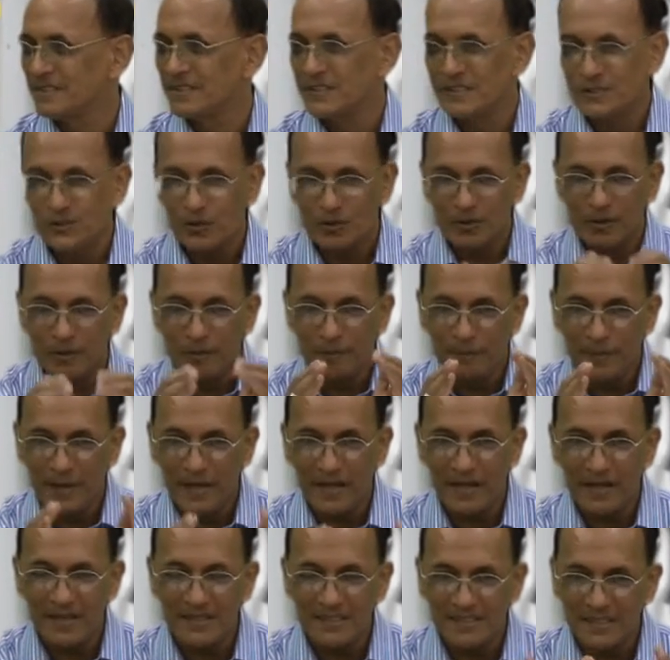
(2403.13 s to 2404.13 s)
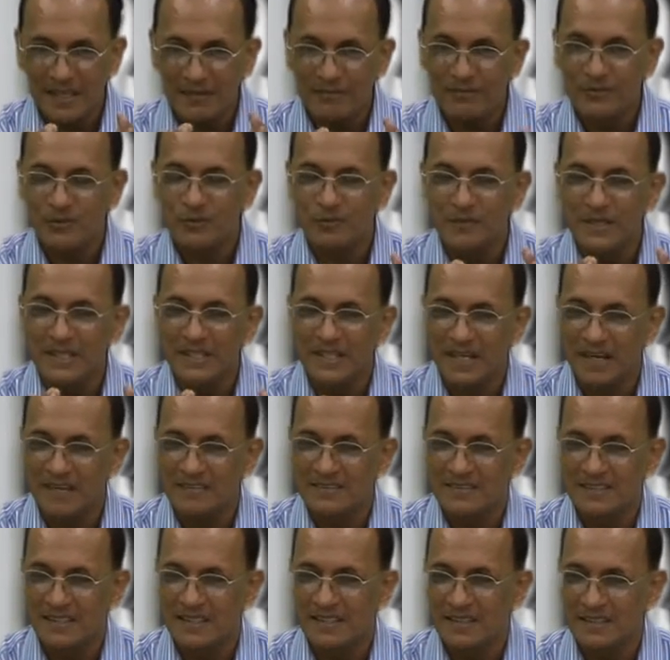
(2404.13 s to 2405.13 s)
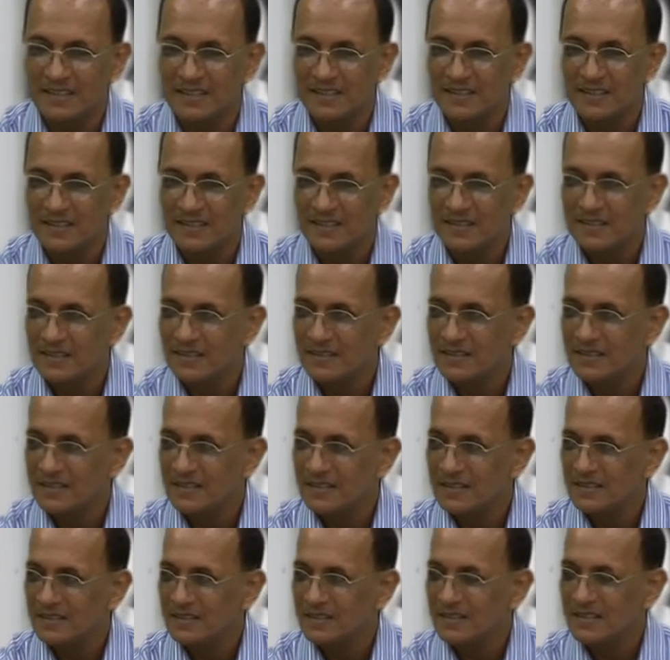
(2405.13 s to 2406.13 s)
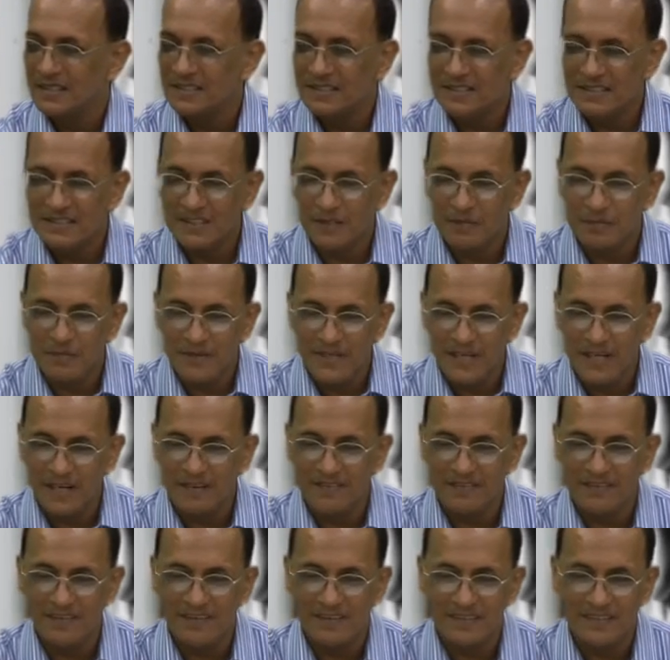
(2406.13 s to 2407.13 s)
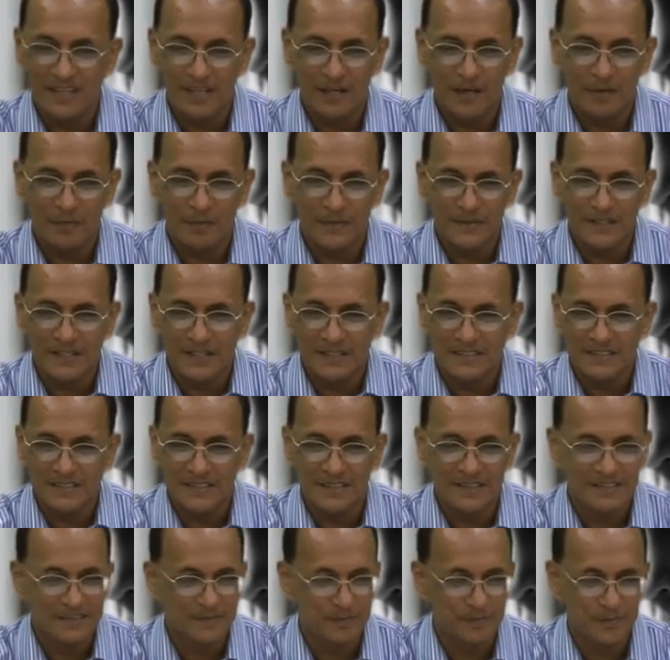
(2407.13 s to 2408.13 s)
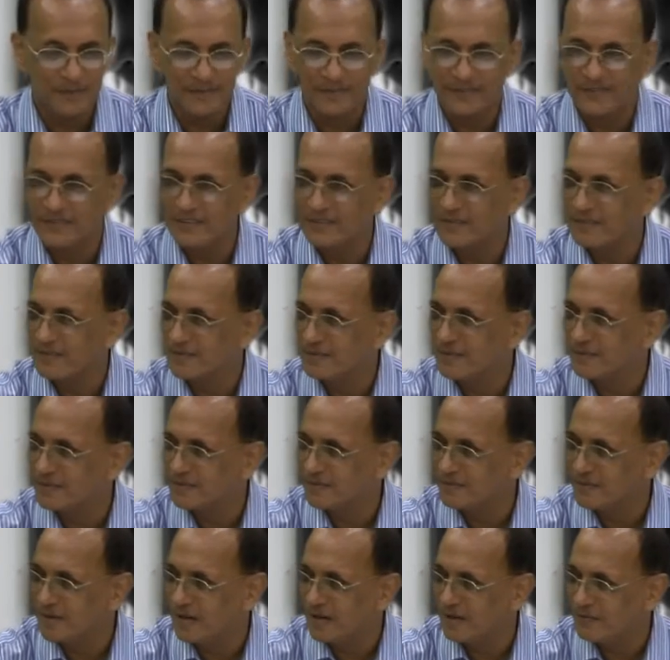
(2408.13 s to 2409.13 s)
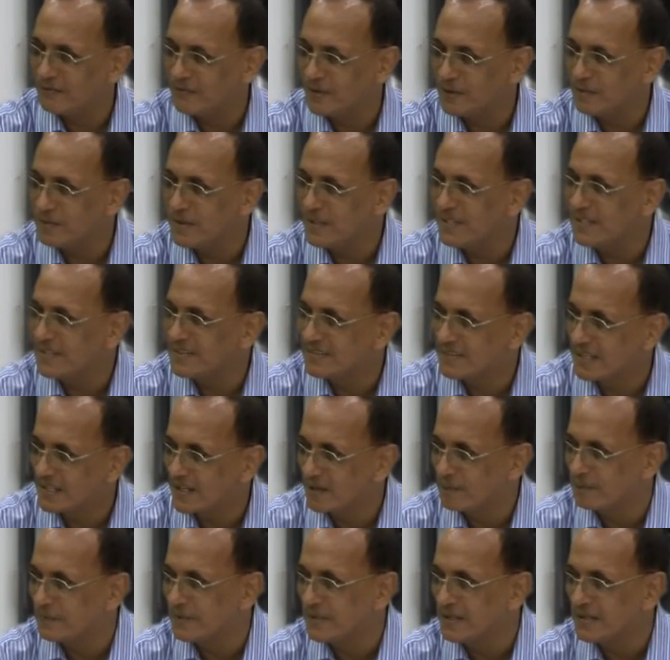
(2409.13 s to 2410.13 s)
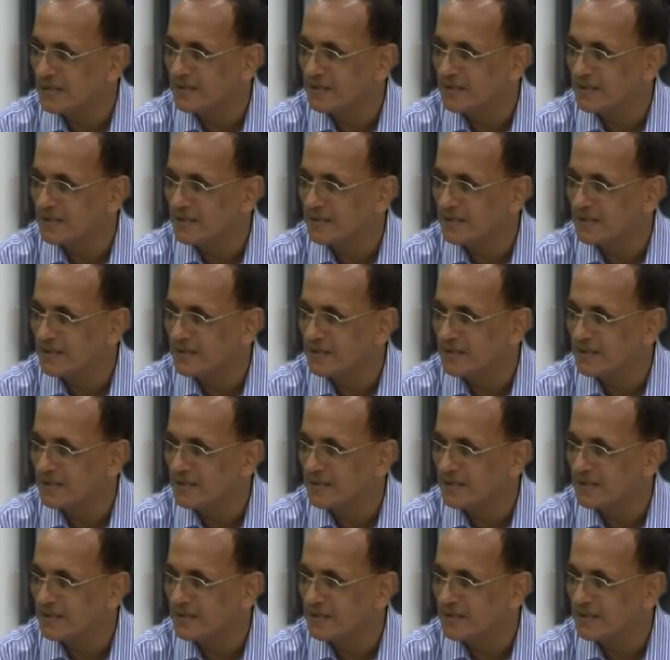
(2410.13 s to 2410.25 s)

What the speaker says: So the parent have to be counseled. It is a behavioral therapy, it's a family therapy.